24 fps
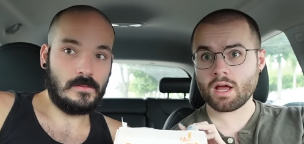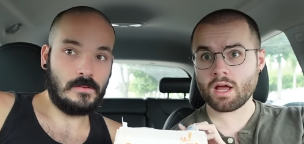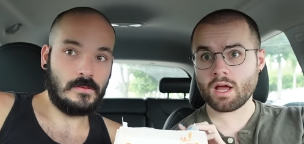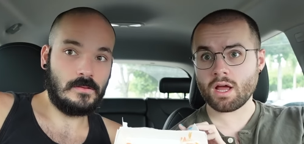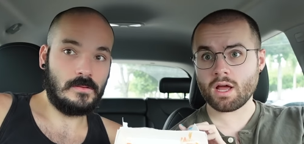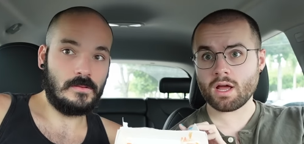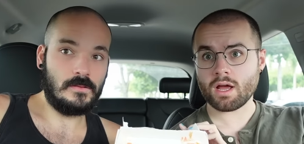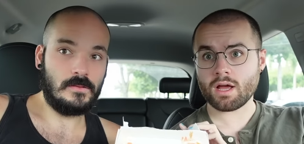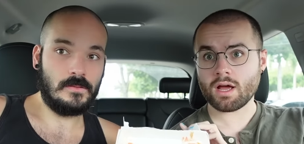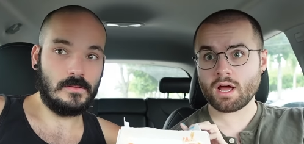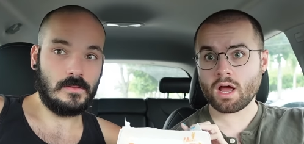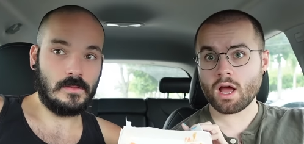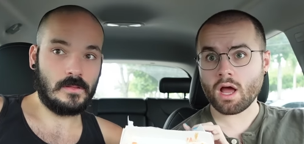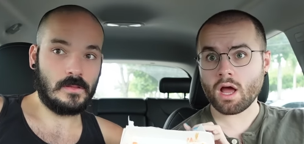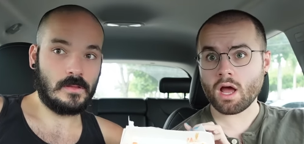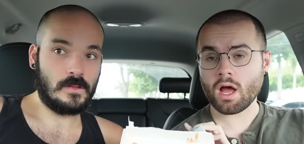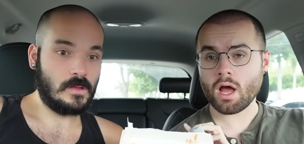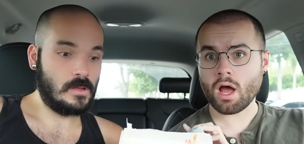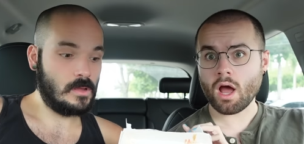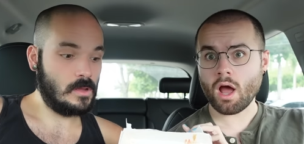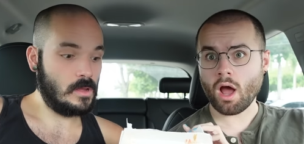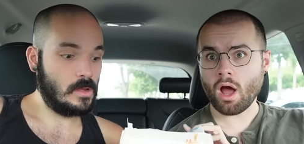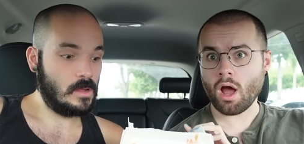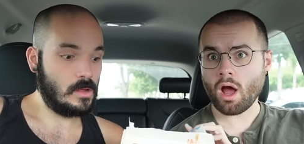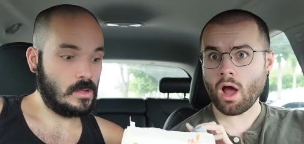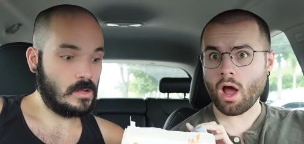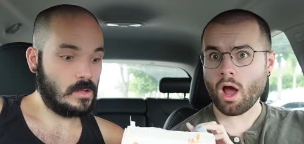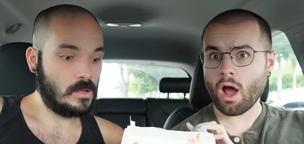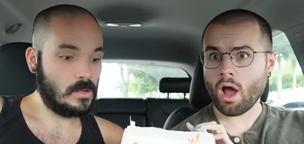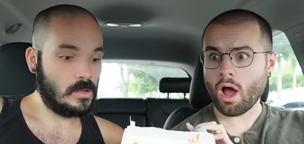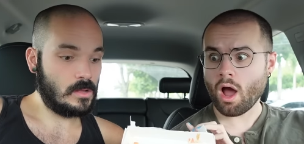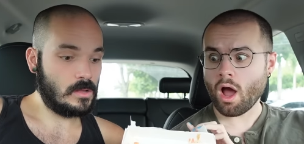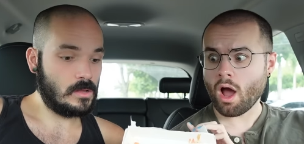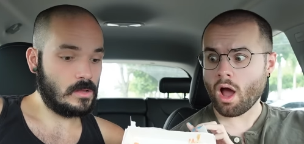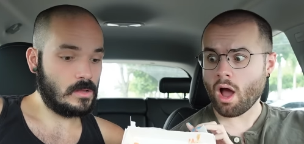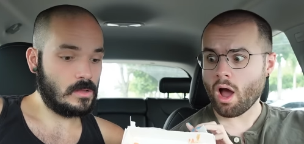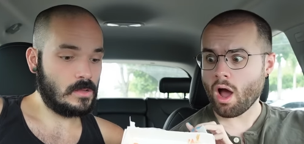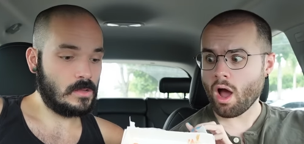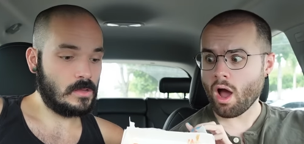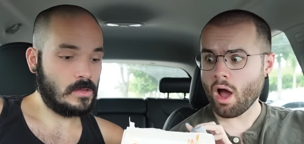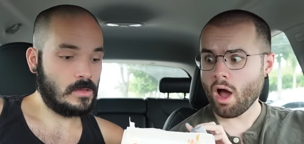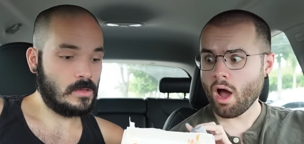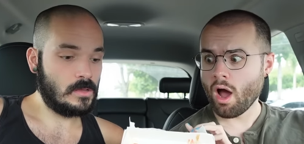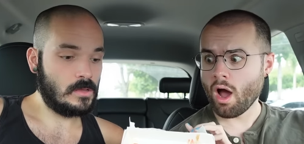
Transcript: Nobody speaks.